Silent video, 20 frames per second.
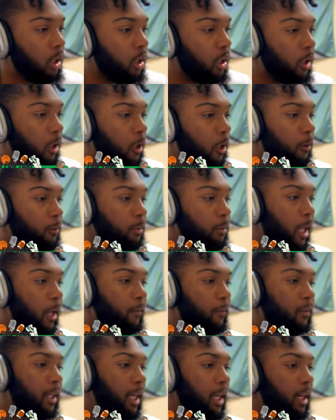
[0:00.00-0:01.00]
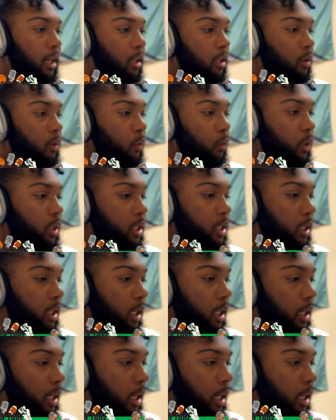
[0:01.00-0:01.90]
um, The Athletic recently